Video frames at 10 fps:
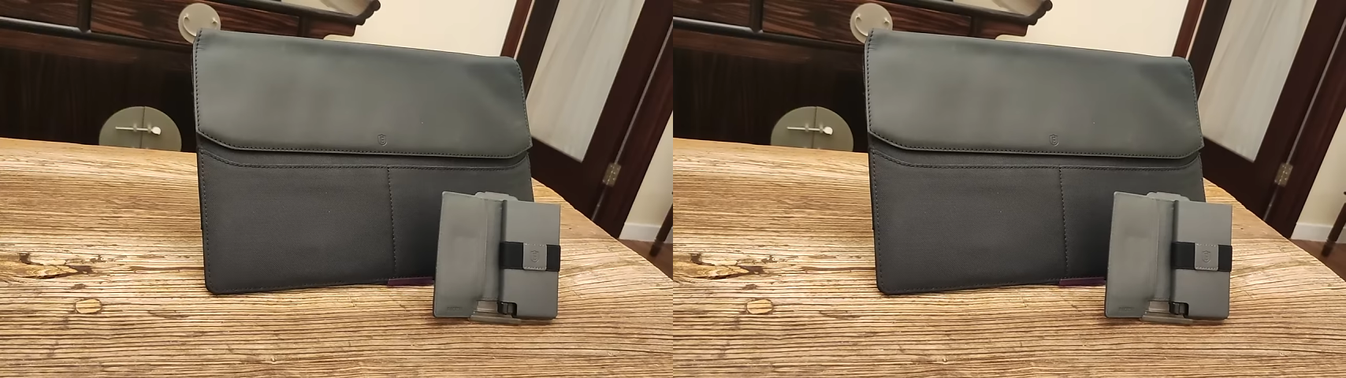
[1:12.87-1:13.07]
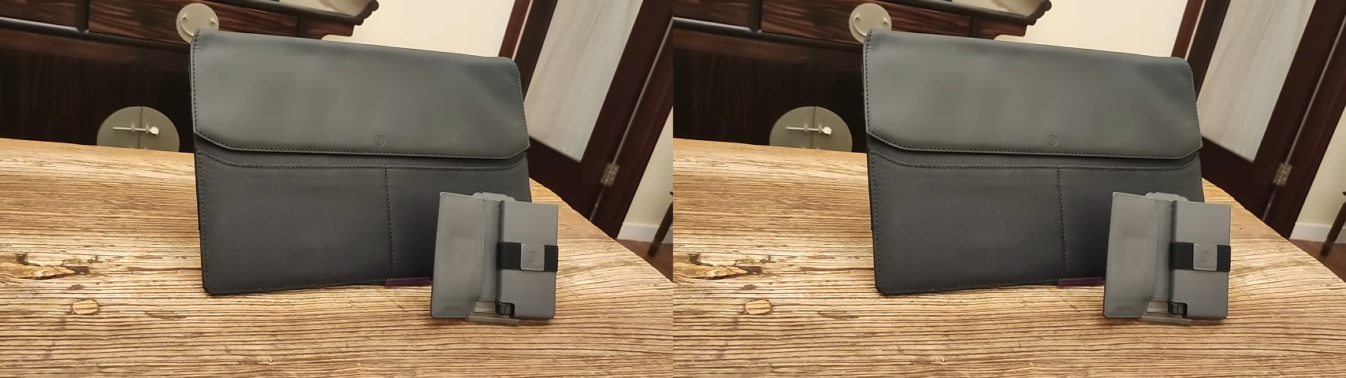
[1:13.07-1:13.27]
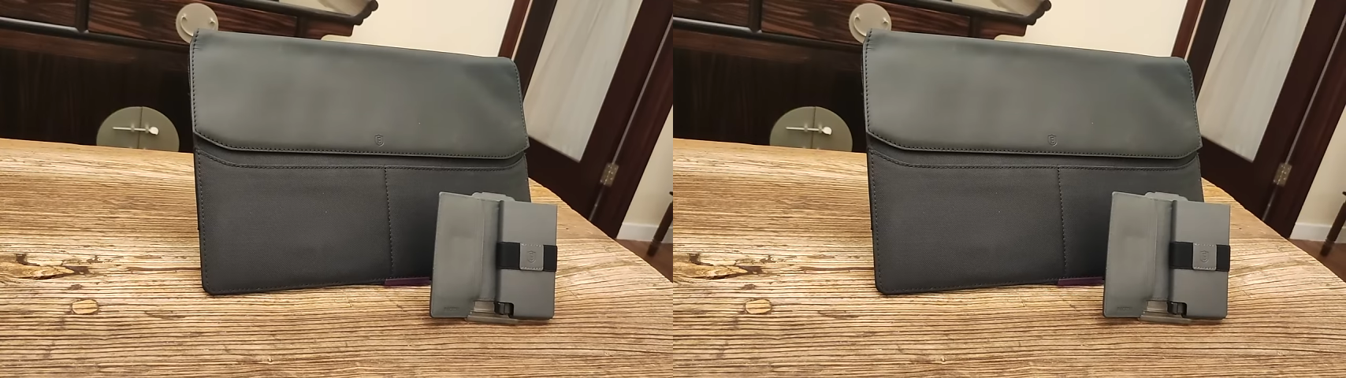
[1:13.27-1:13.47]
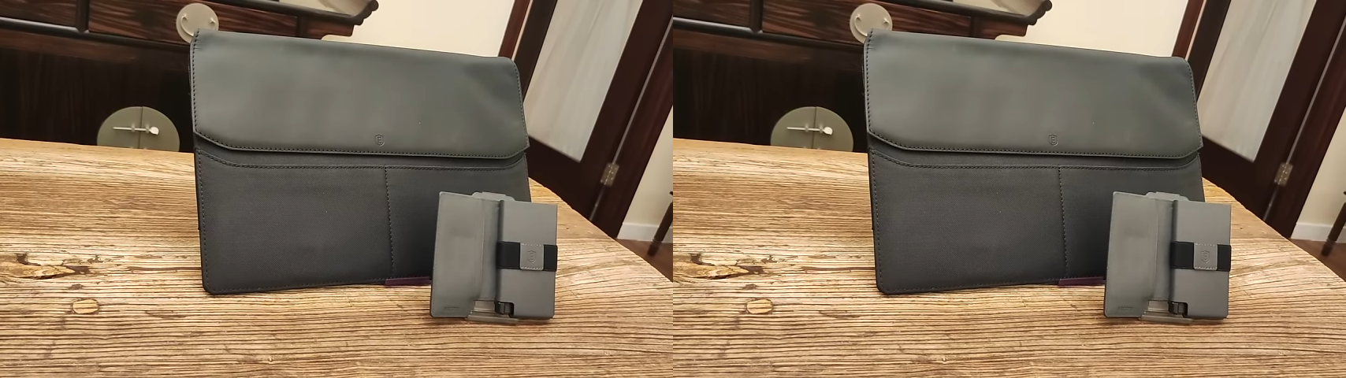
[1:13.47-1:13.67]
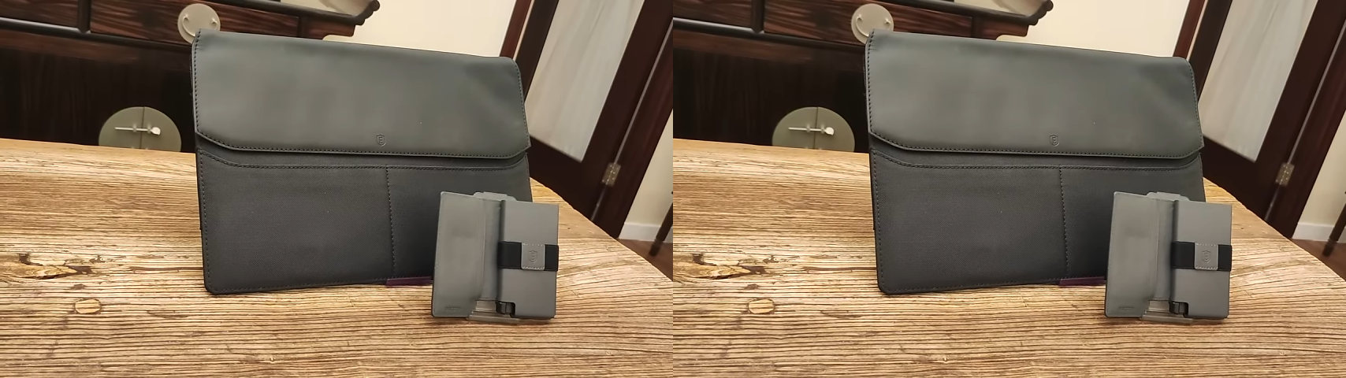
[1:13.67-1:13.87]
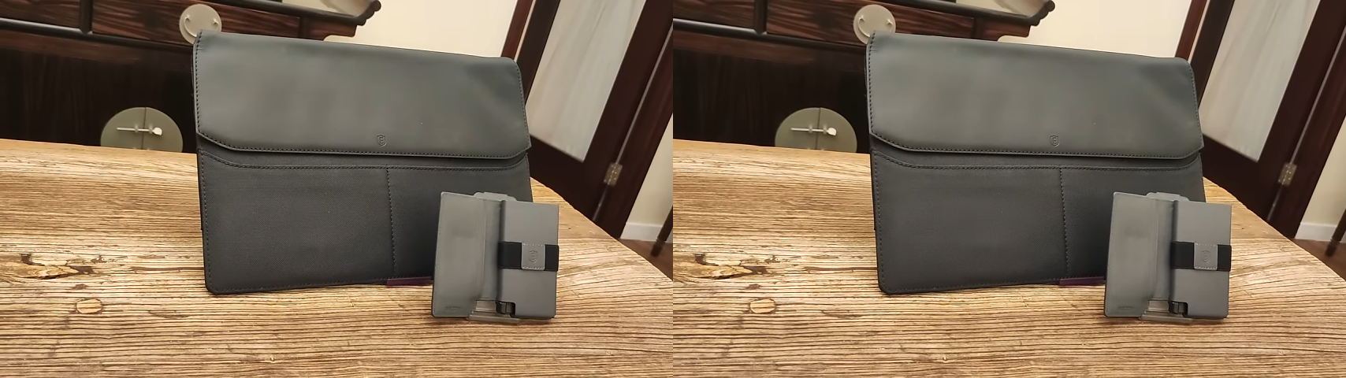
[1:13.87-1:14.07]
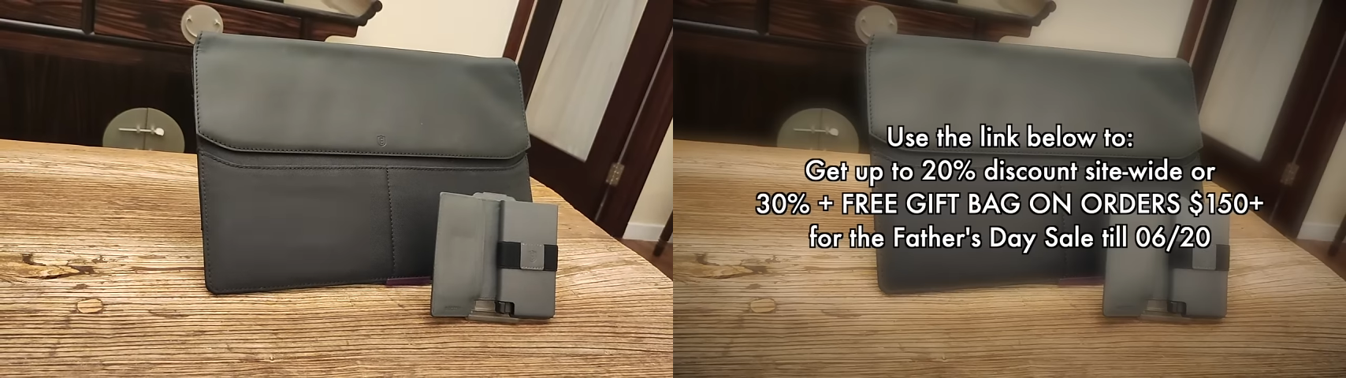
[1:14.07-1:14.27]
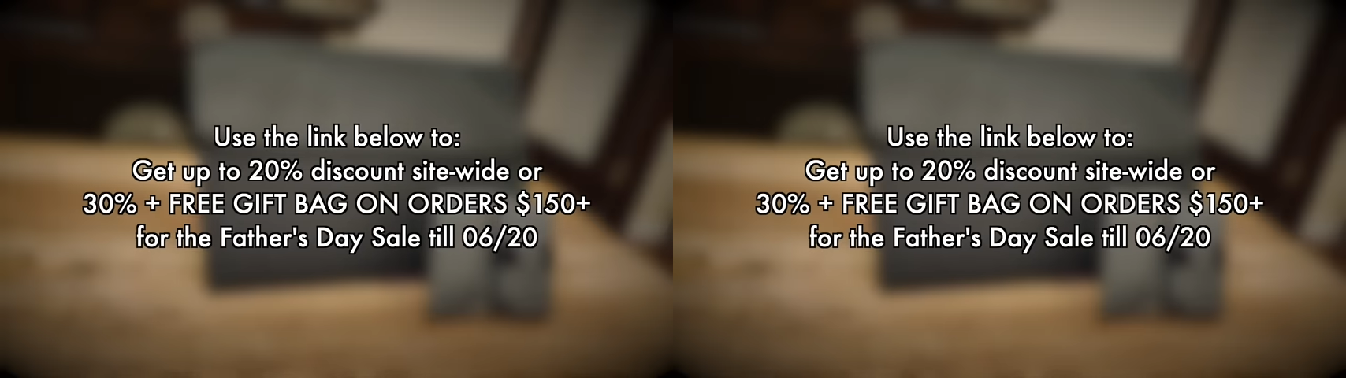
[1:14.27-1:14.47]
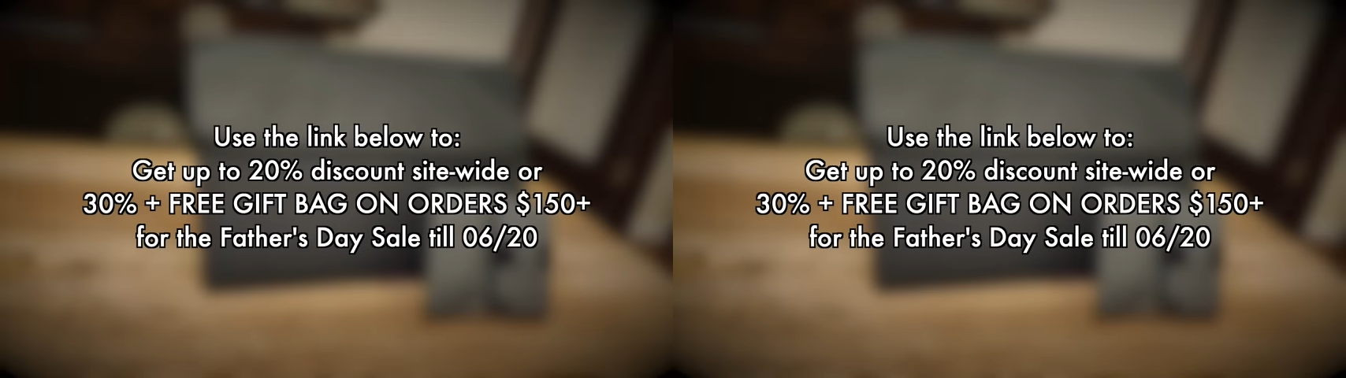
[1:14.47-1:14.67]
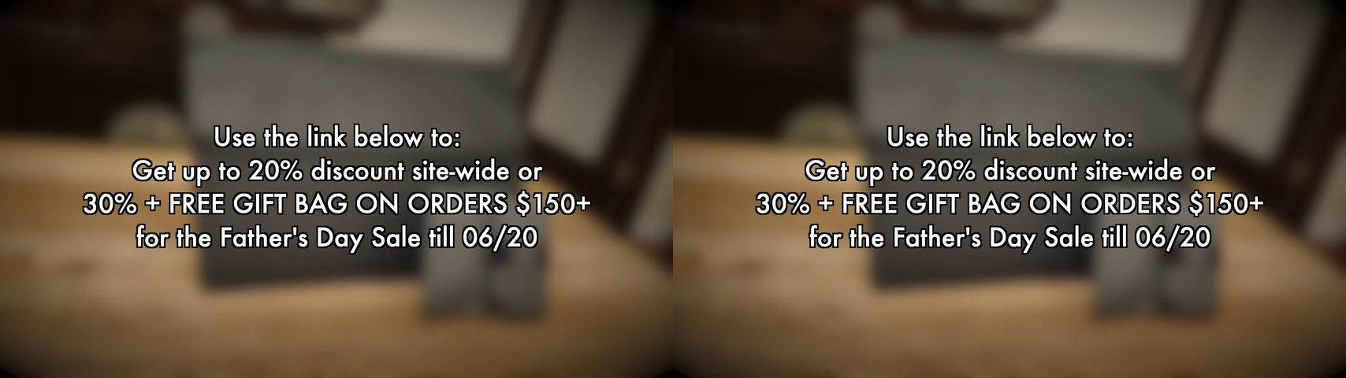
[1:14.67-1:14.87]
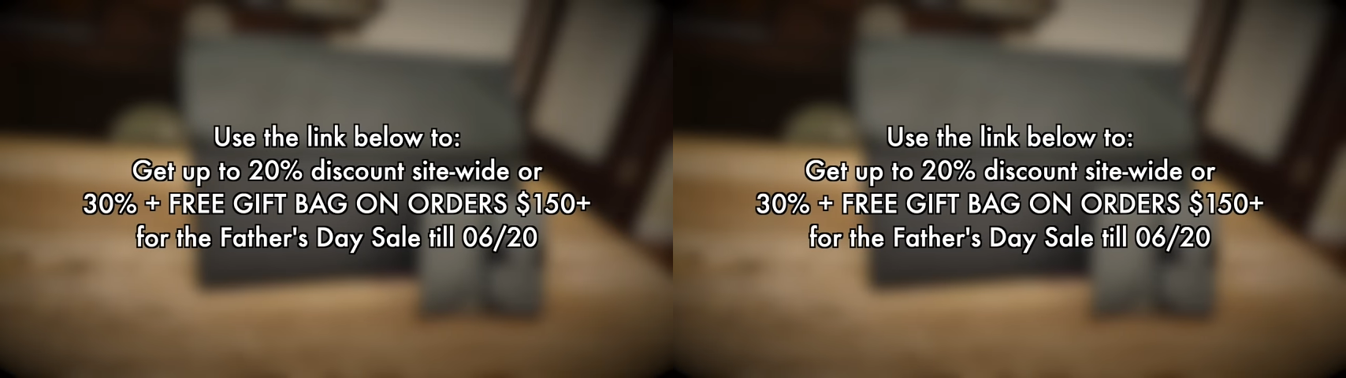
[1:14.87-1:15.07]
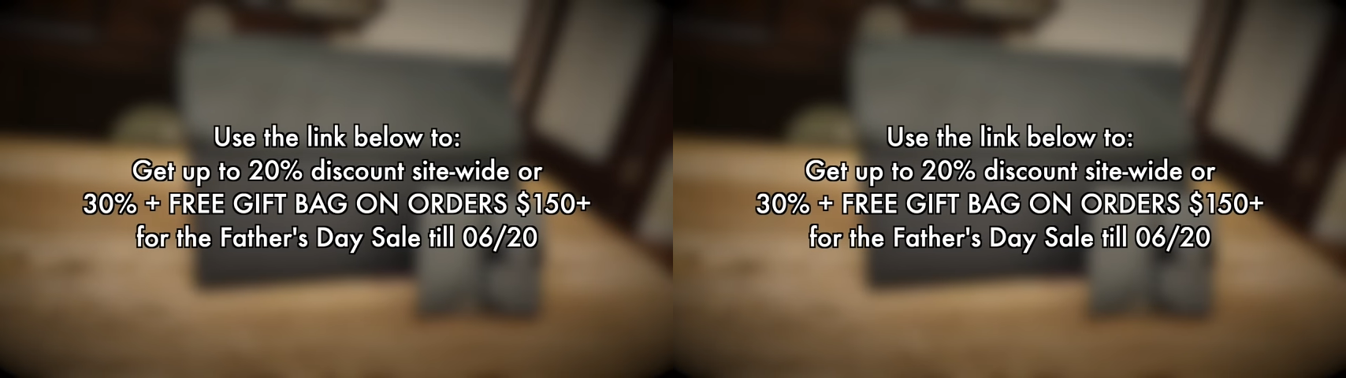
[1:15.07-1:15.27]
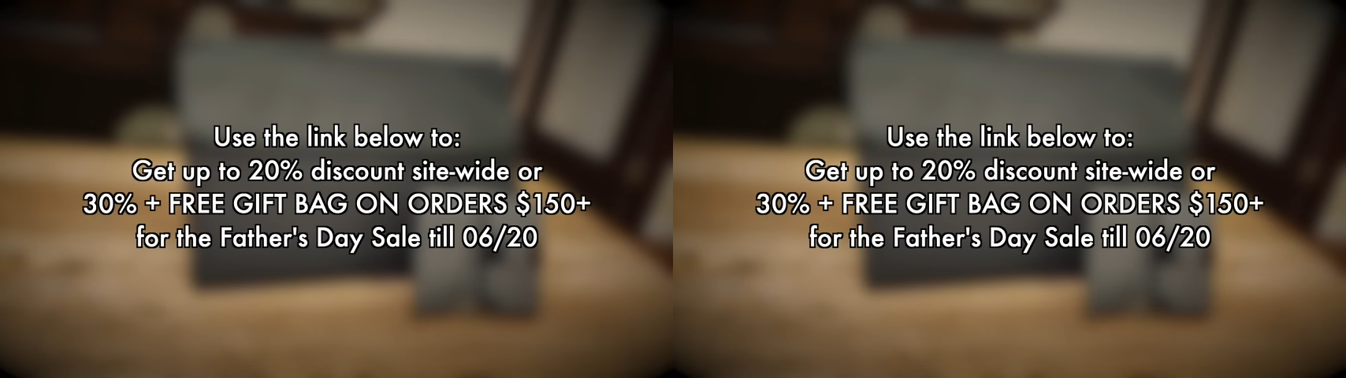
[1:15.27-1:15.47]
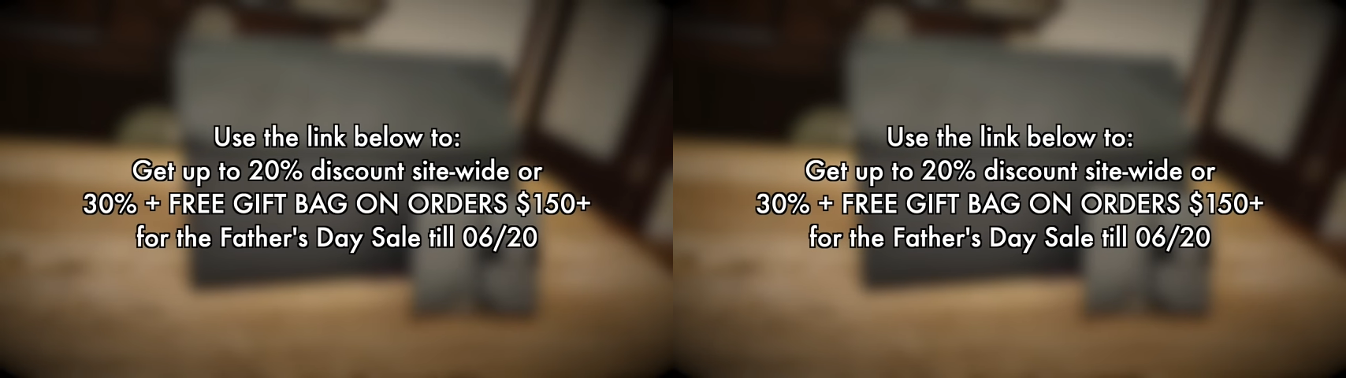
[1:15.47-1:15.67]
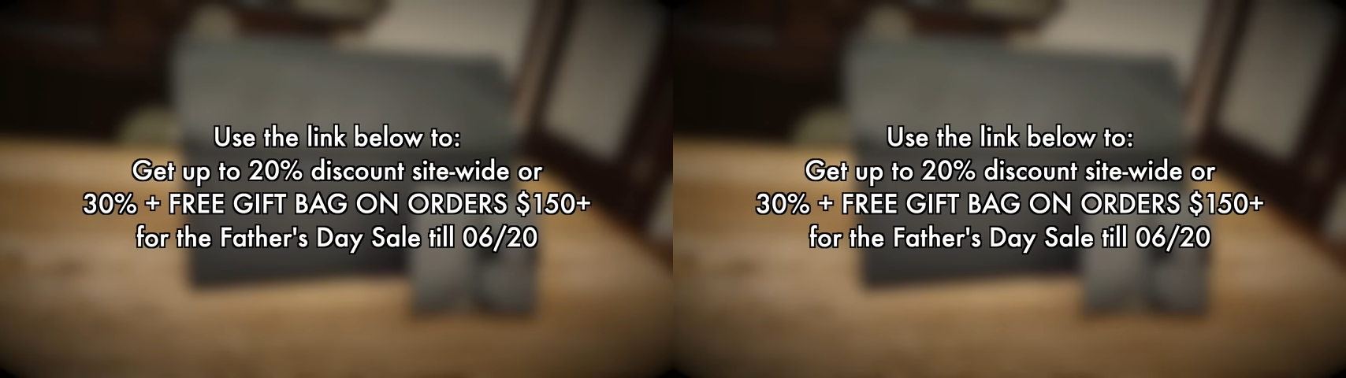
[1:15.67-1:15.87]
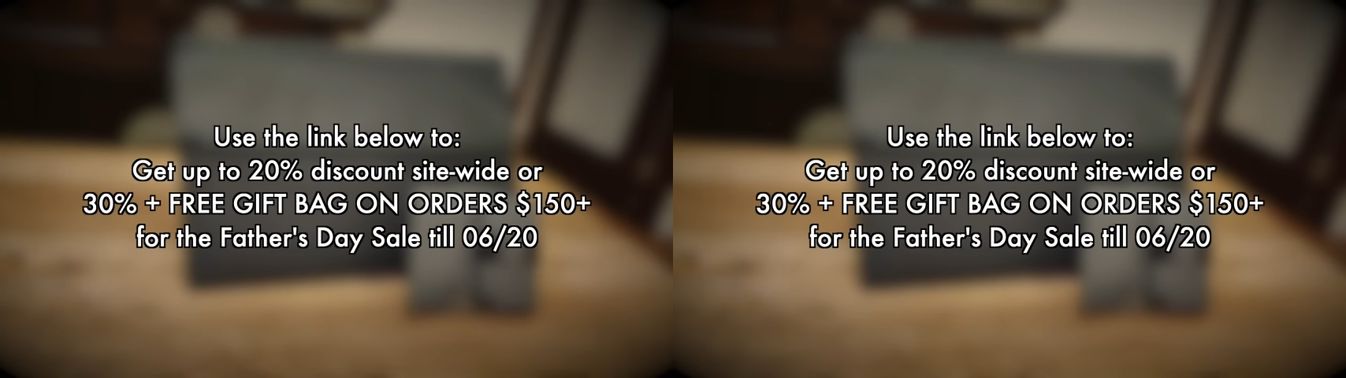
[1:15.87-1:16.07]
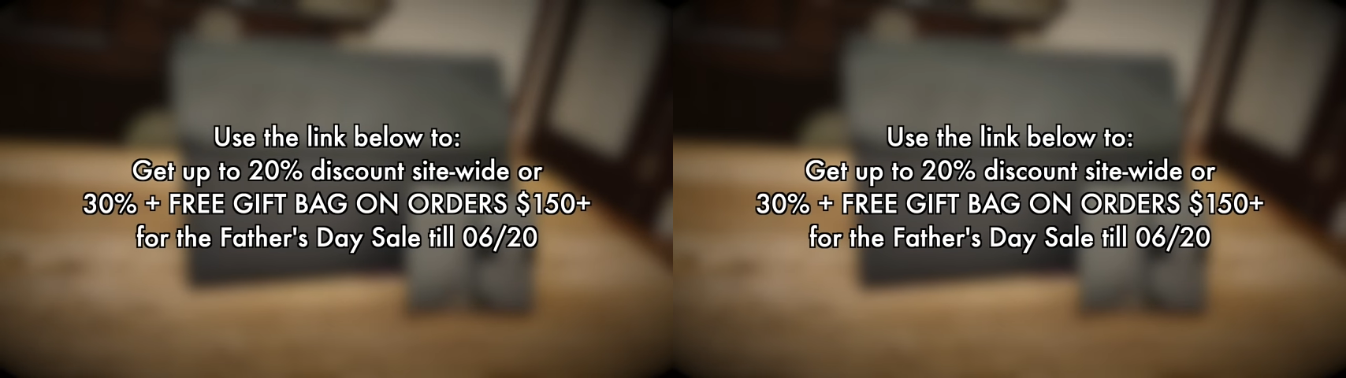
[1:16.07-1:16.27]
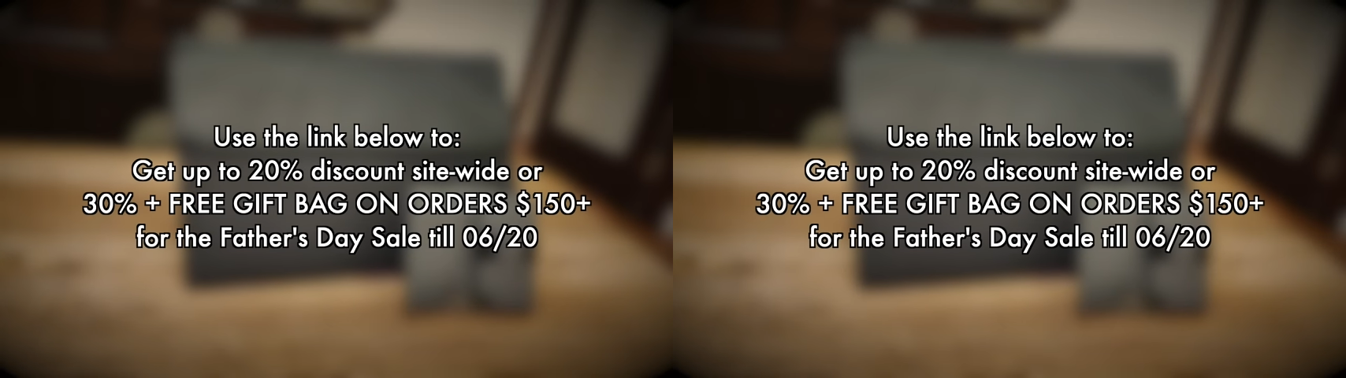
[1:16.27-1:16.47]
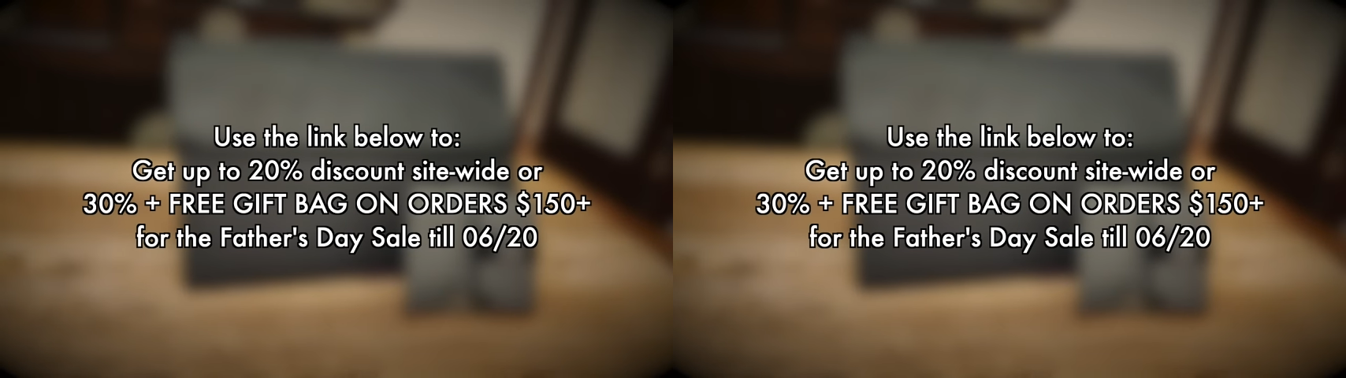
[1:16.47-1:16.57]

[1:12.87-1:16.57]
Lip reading: (no speaker visible)